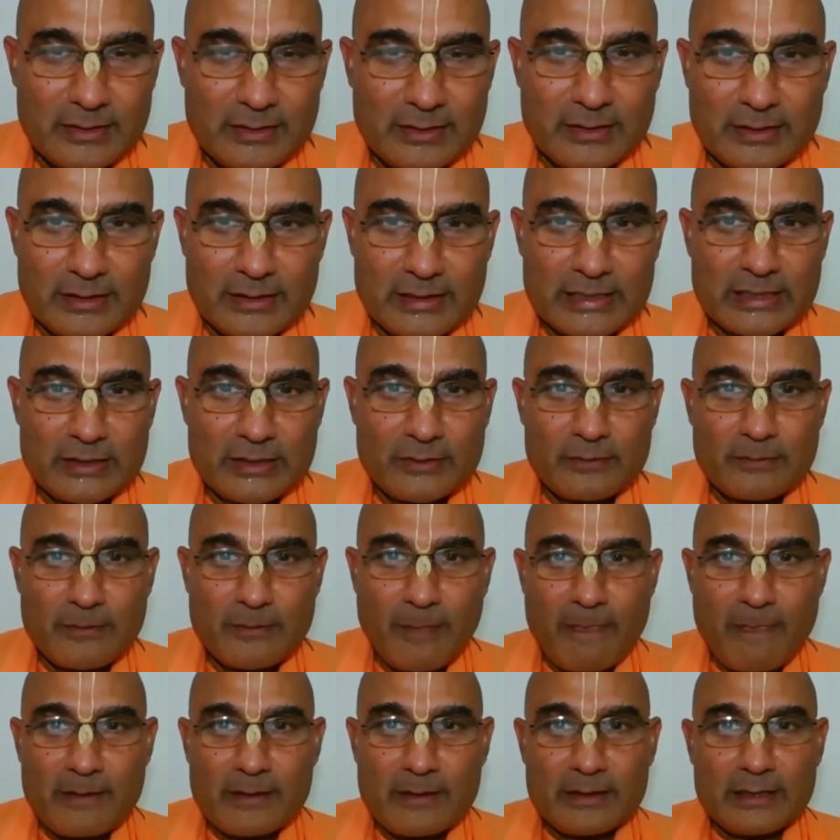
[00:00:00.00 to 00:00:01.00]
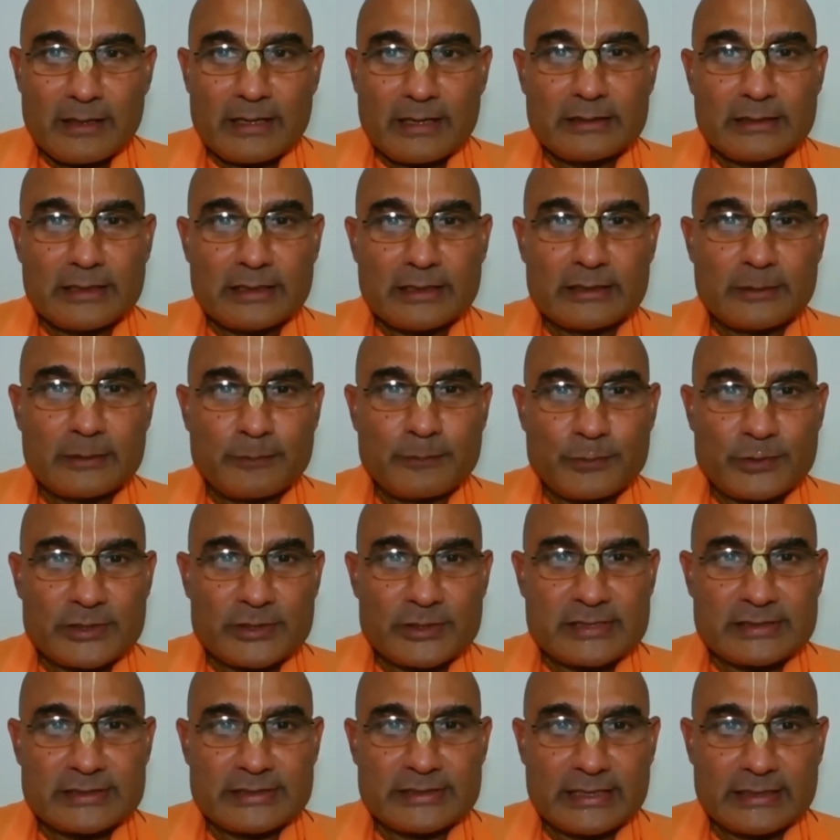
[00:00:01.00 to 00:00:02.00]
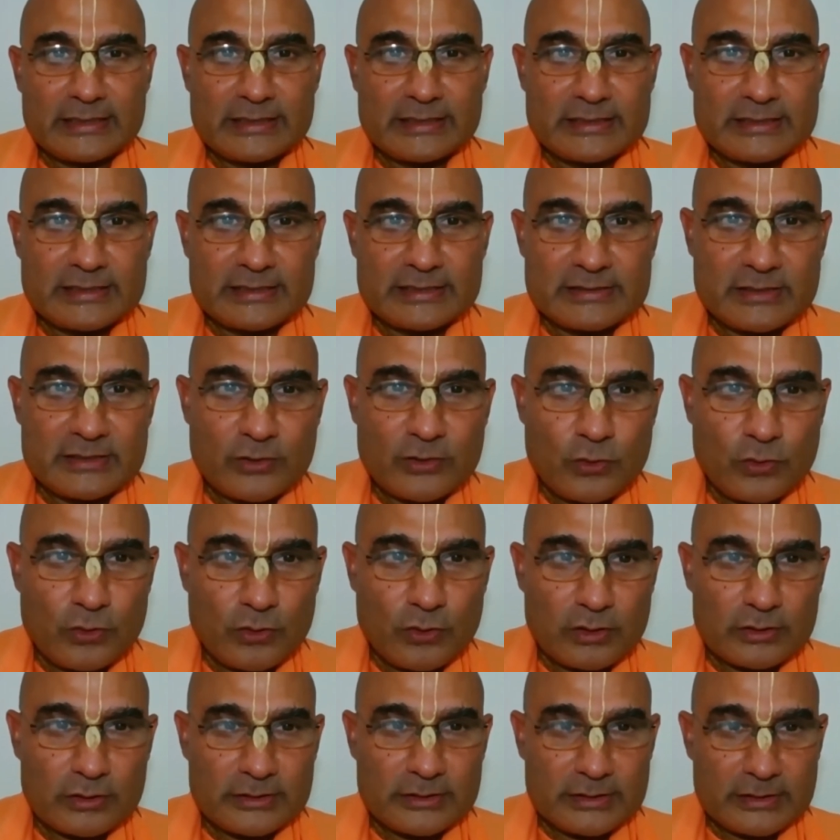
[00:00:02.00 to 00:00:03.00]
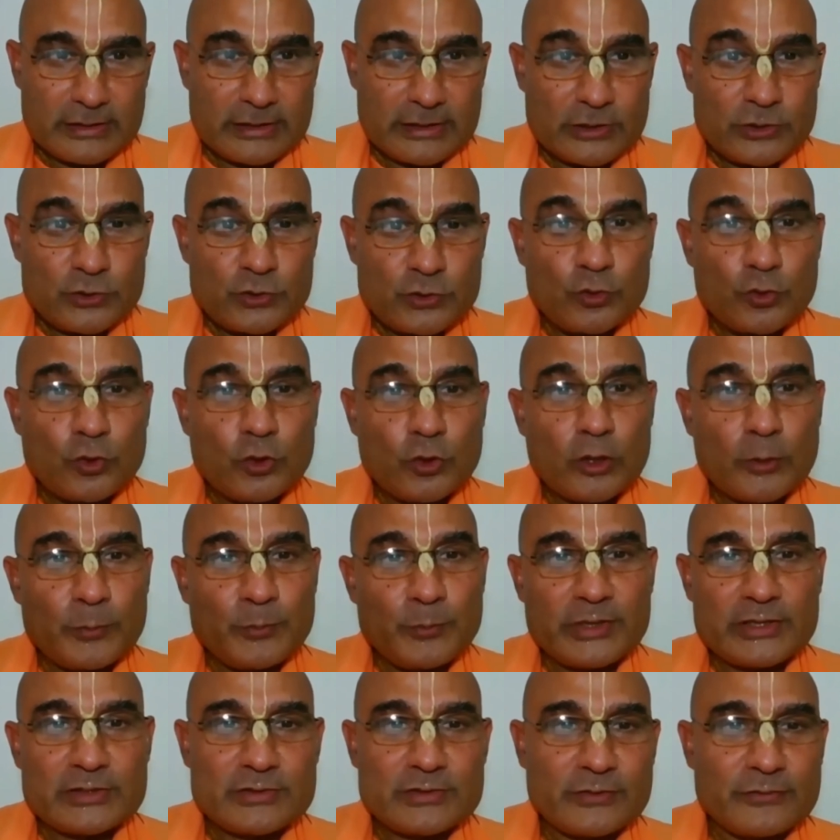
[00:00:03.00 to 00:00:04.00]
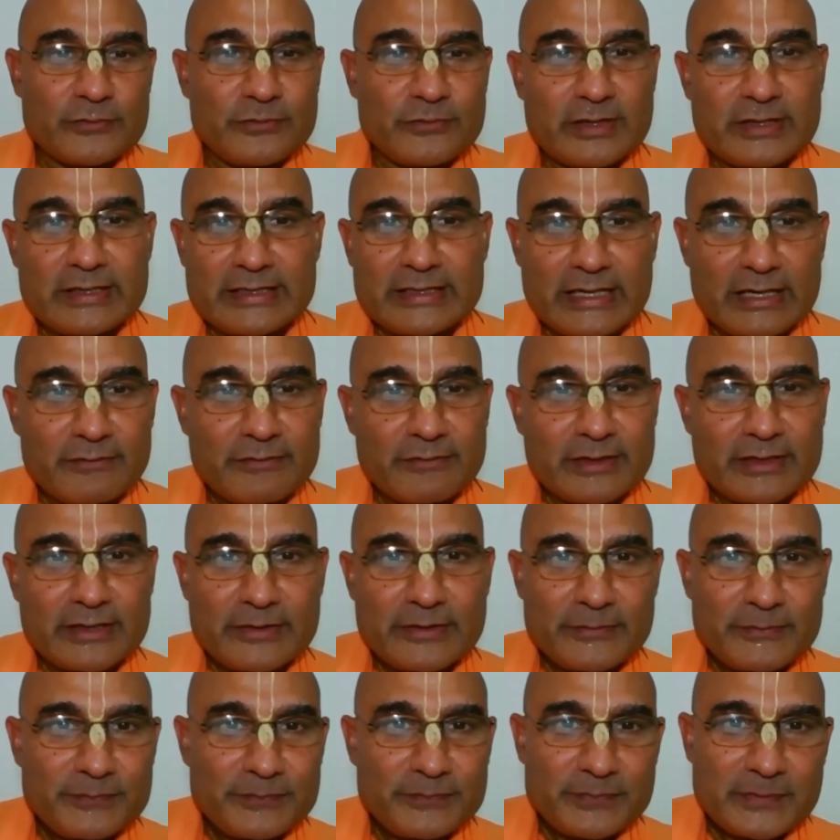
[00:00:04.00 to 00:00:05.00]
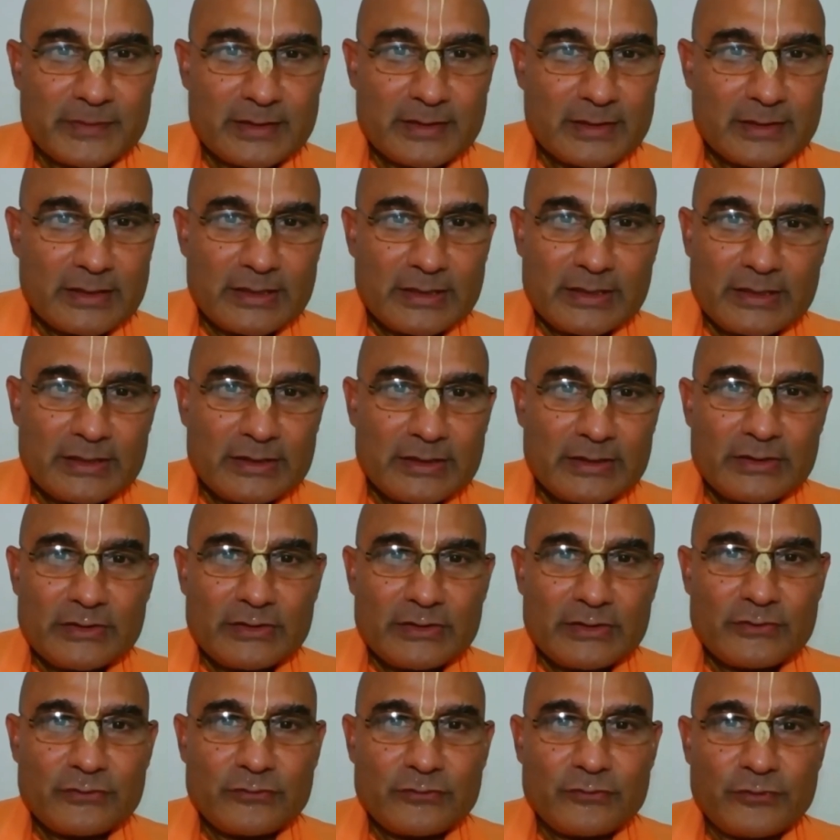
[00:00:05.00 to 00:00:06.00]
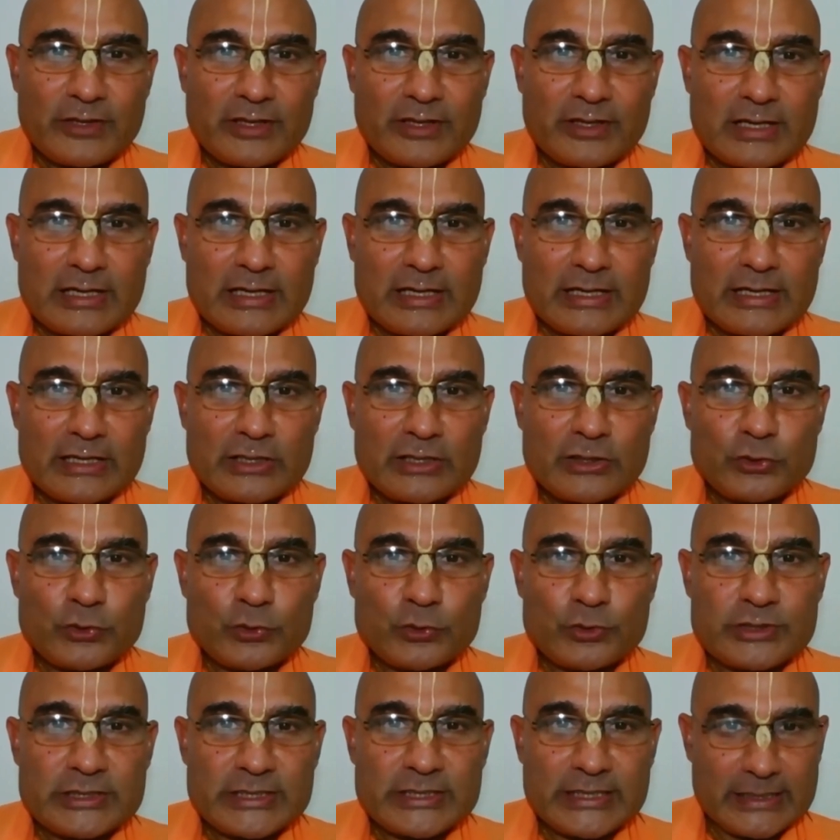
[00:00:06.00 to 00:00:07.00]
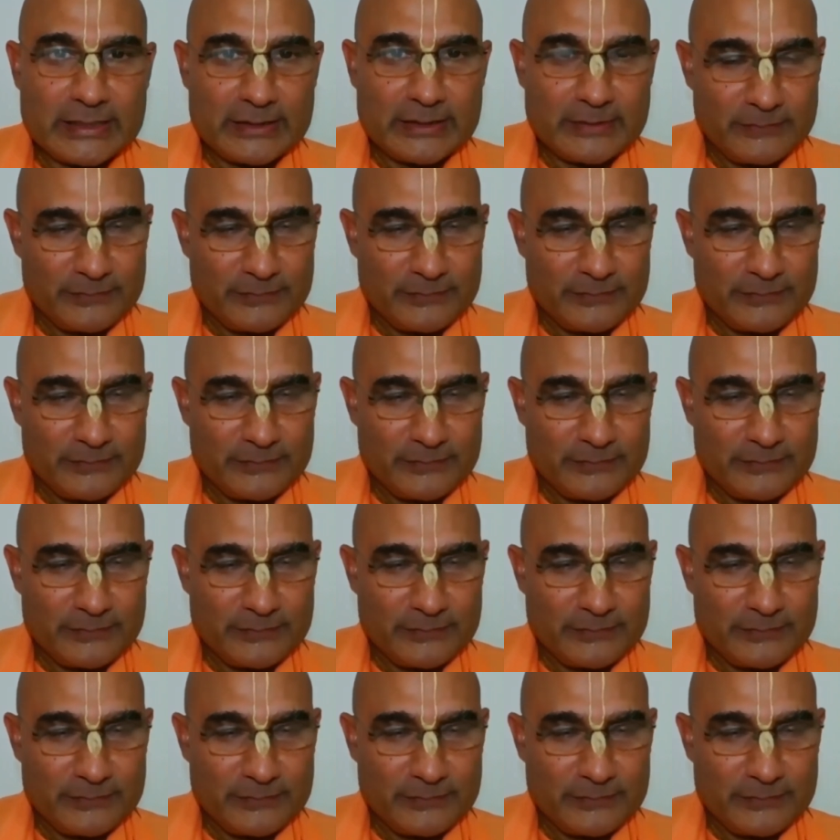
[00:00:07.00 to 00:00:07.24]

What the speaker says: Now, another personalities are called, there are two gopis of Vrindavan, Veera and Duti.